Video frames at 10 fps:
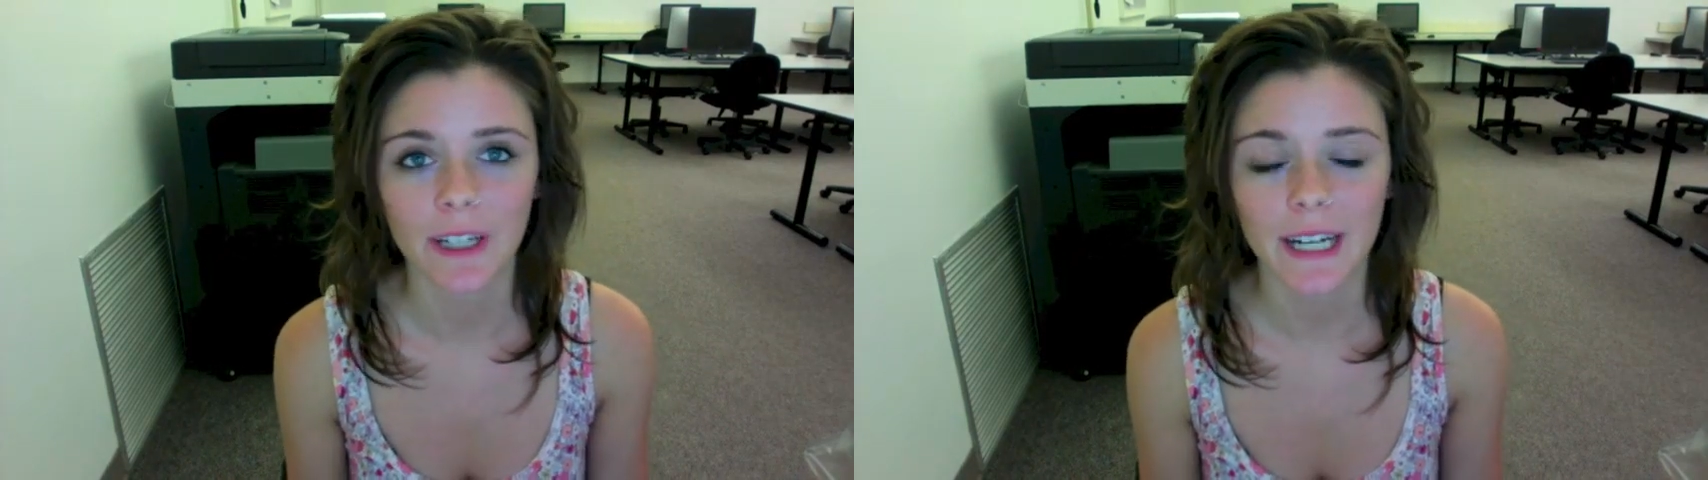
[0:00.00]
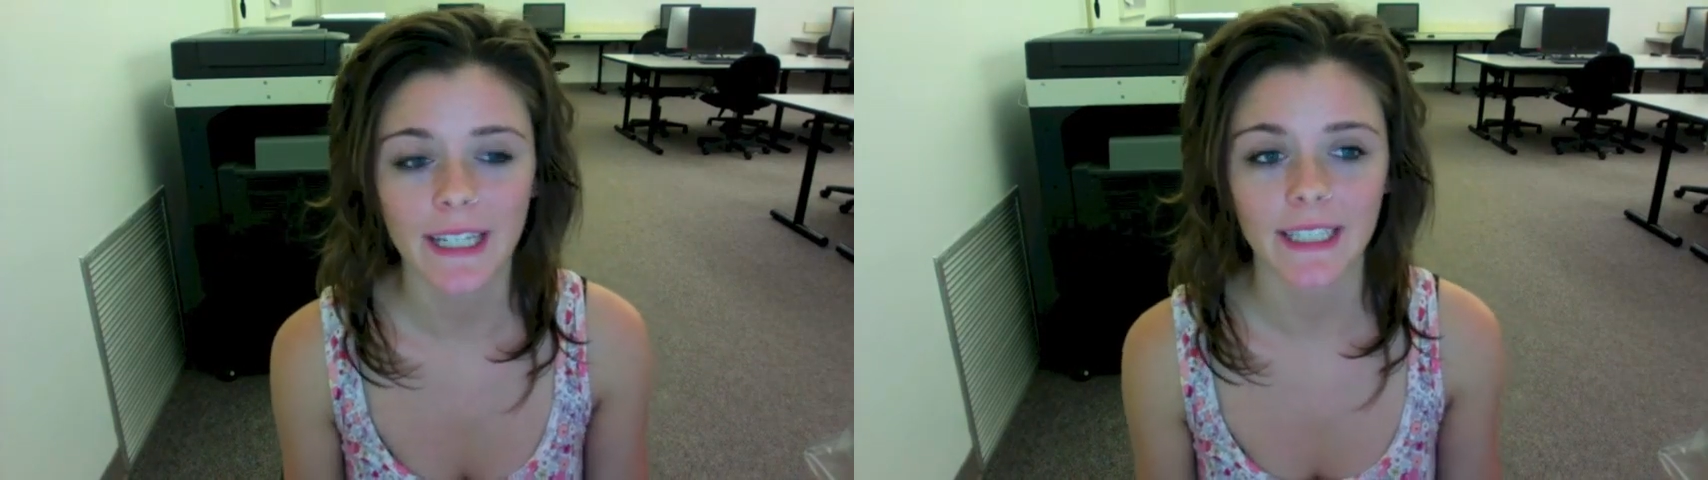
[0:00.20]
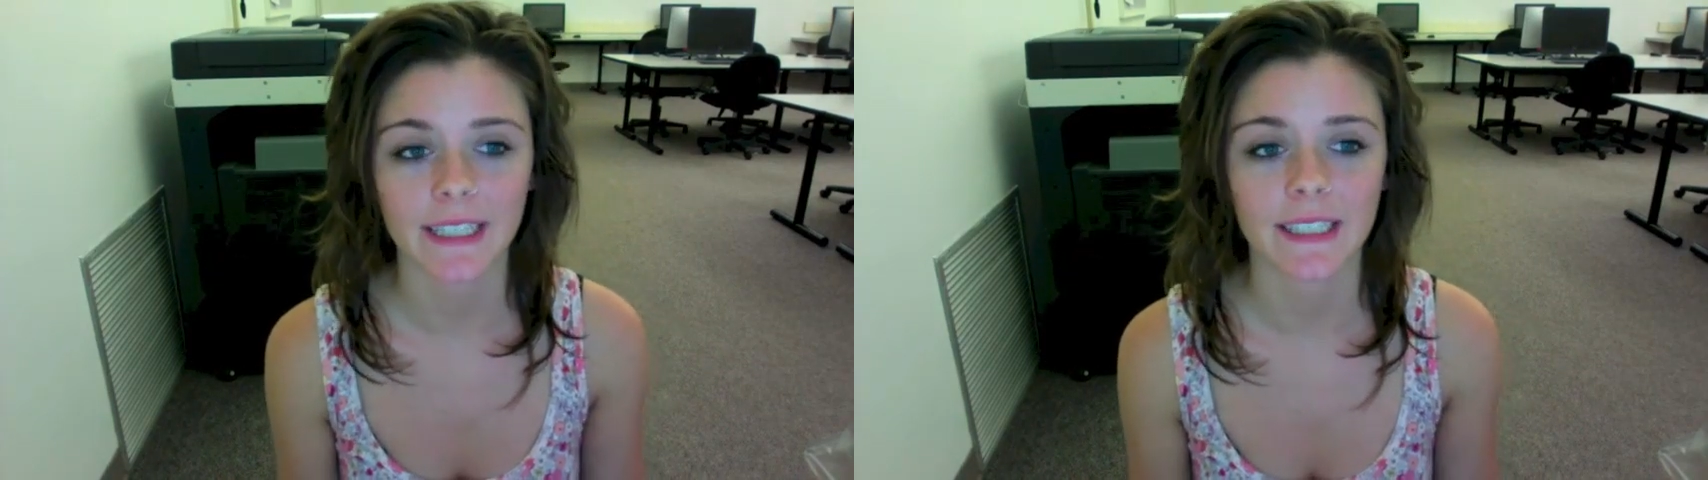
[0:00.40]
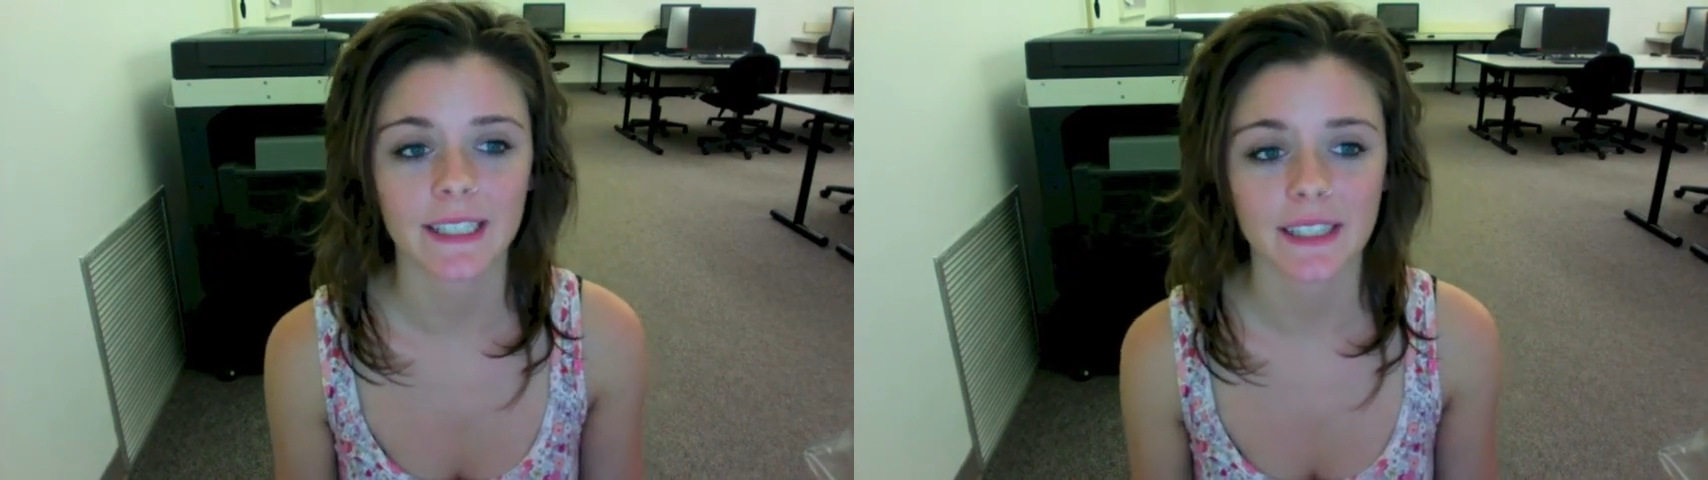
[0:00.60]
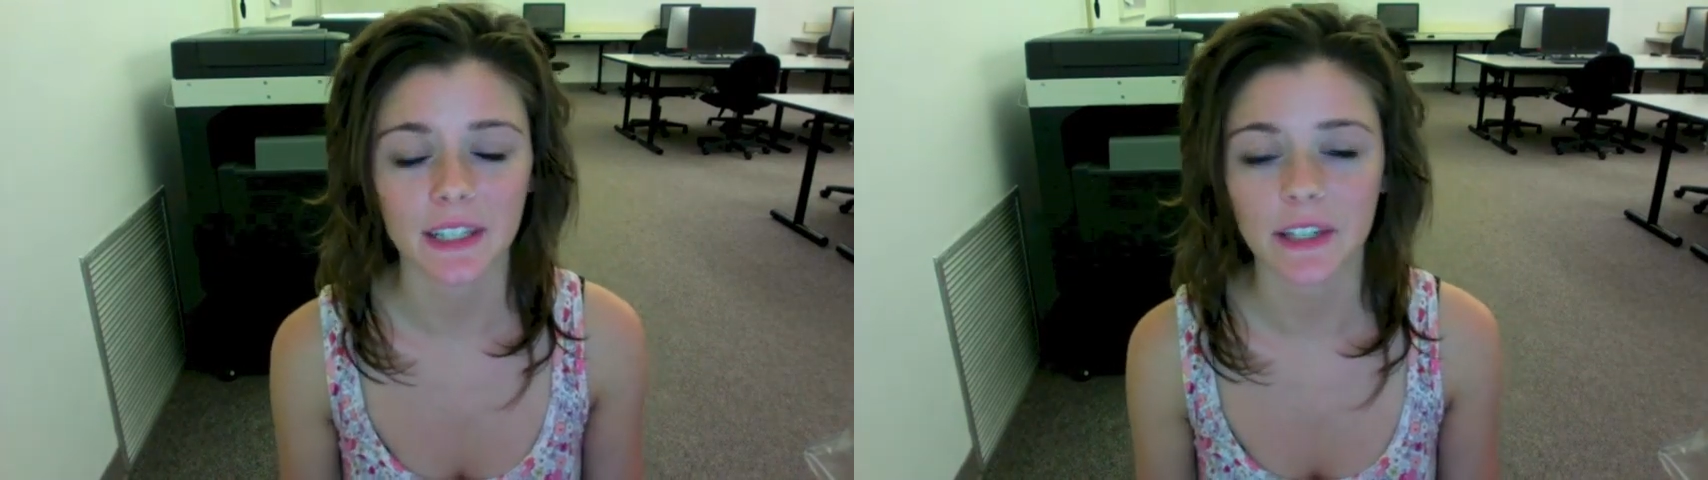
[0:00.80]
I
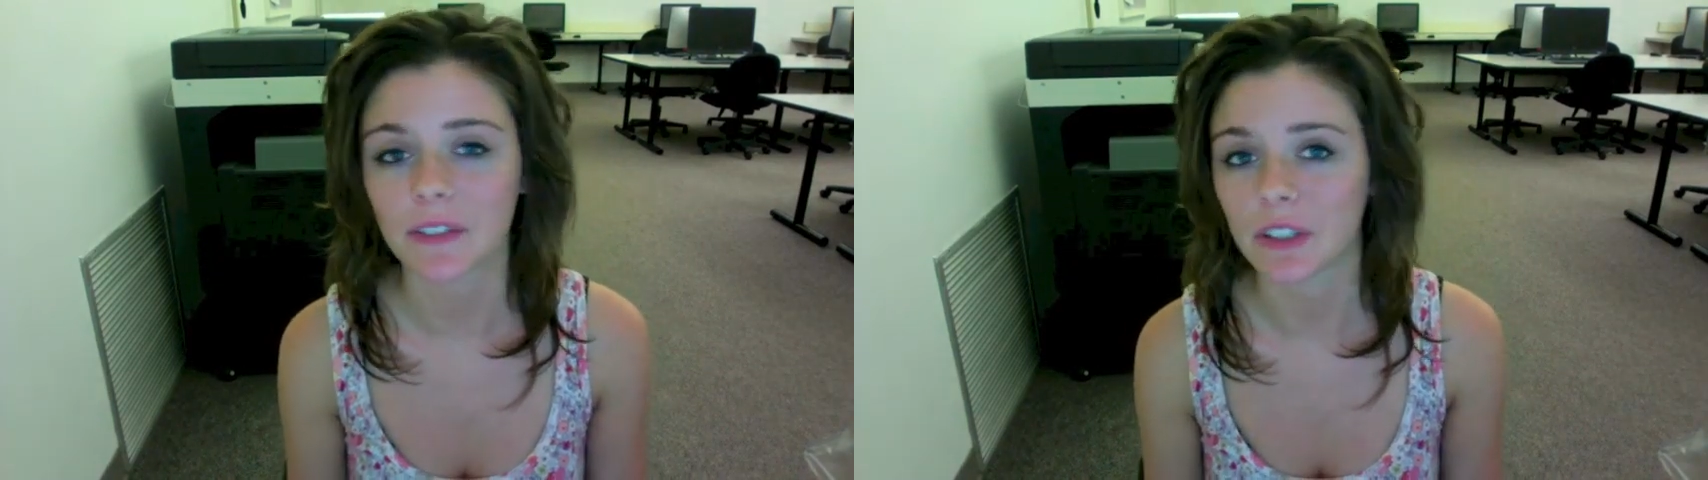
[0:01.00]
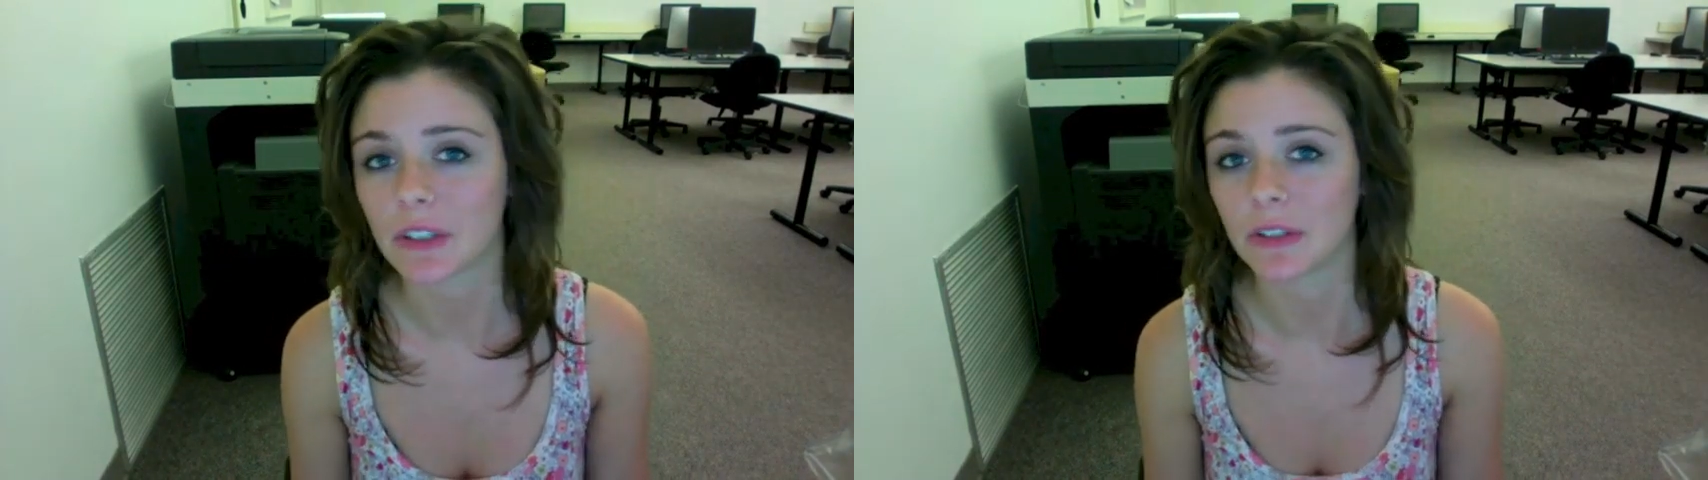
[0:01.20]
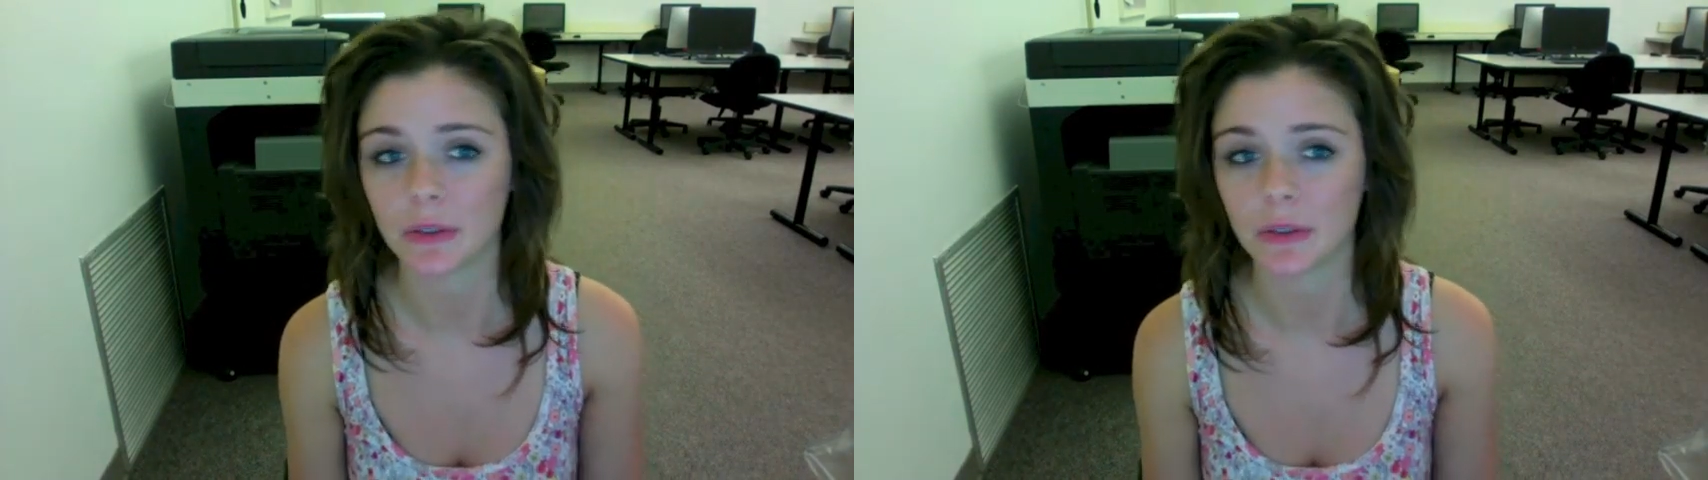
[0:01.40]
discovered